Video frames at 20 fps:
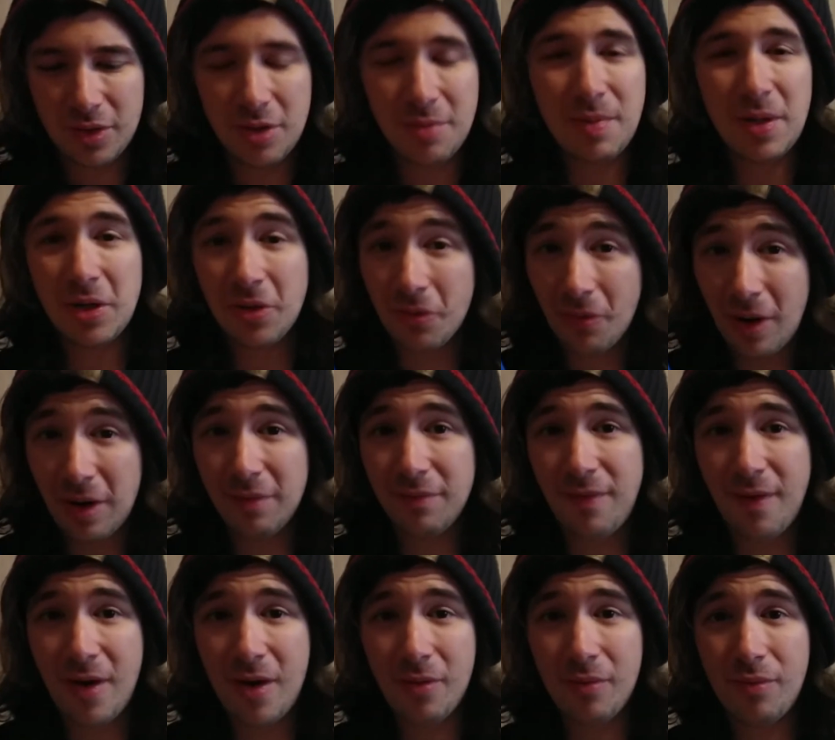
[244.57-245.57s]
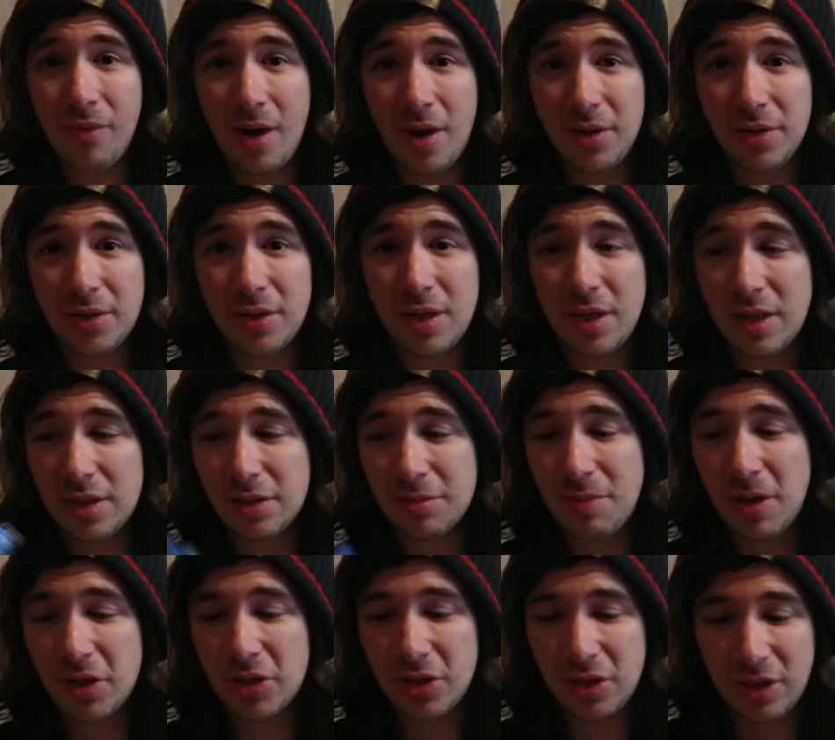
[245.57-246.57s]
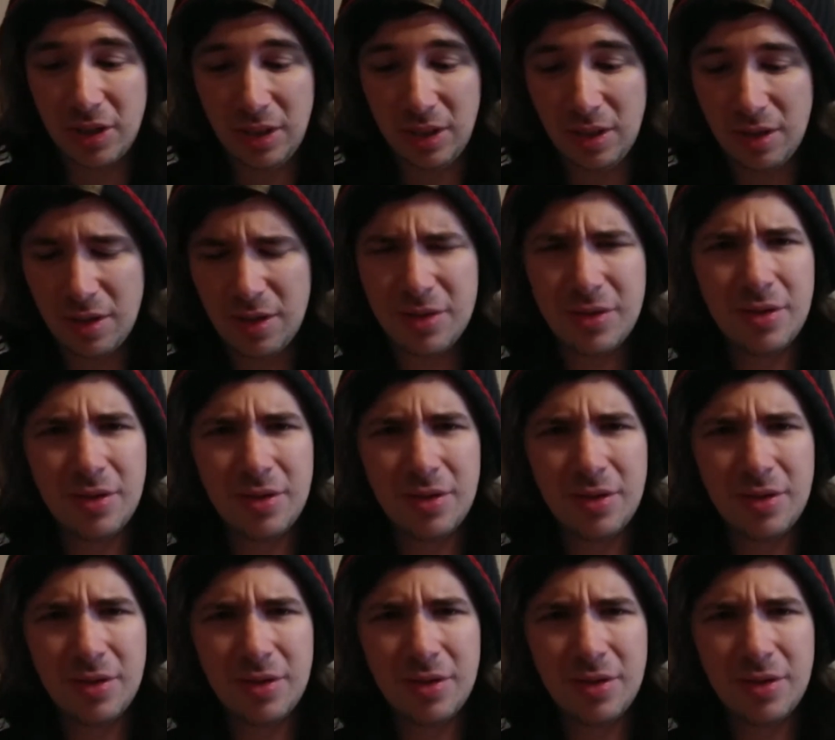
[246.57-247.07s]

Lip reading: You've been a great friend, especially